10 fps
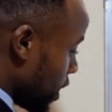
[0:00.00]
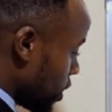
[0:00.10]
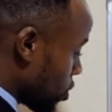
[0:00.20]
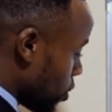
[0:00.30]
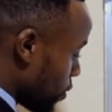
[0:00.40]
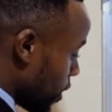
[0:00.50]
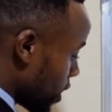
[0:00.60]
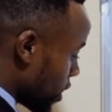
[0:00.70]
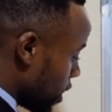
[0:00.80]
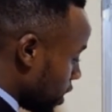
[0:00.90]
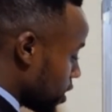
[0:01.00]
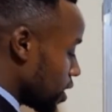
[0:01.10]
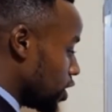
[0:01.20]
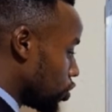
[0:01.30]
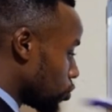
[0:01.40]
Let's convert
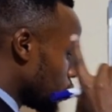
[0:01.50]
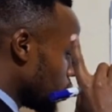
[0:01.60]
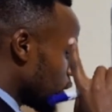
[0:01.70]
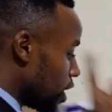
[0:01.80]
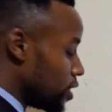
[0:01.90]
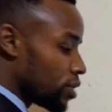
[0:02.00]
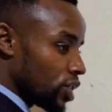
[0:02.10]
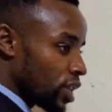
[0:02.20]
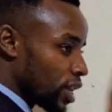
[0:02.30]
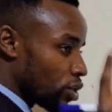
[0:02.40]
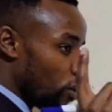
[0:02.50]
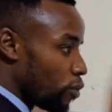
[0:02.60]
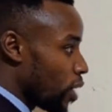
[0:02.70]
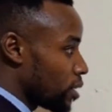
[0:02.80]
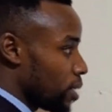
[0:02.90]
this into interest rate
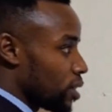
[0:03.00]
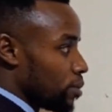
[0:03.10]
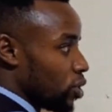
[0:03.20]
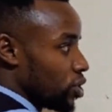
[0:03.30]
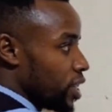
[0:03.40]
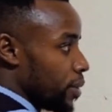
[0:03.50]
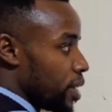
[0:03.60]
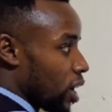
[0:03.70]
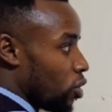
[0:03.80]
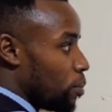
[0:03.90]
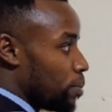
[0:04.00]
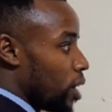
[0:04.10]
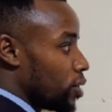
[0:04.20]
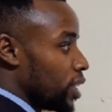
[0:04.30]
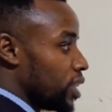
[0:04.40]
of 1 month, because here we are
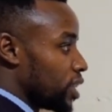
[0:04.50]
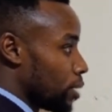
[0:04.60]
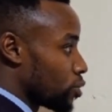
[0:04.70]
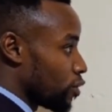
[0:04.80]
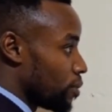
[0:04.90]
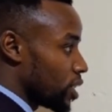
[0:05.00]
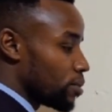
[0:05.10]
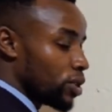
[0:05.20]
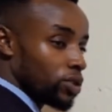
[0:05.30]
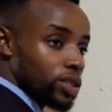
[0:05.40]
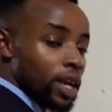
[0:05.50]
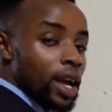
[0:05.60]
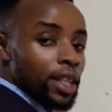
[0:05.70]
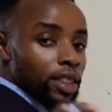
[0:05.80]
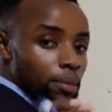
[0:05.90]
compounding in terms of months, because
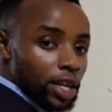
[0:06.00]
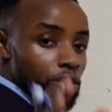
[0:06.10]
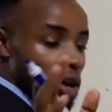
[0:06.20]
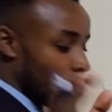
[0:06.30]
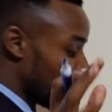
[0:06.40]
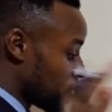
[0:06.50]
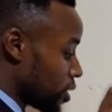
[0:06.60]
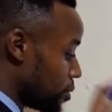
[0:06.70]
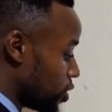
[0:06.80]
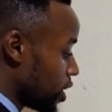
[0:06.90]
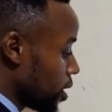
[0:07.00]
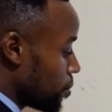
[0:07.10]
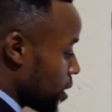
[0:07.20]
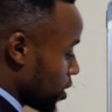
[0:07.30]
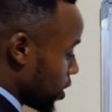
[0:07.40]
the money you are contributing
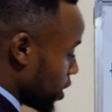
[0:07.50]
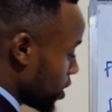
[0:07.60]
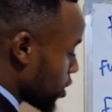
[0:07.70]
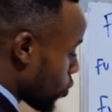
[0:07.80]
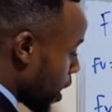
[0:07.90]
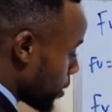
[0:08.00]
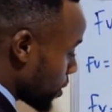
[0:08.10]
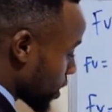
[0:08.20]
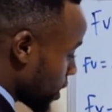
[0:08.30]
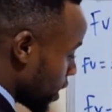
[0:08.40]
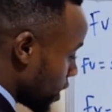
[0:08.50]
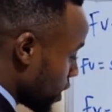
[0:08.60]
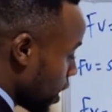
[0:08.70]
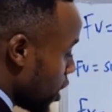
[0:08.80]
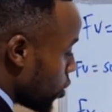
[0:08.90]
monthly is 1%,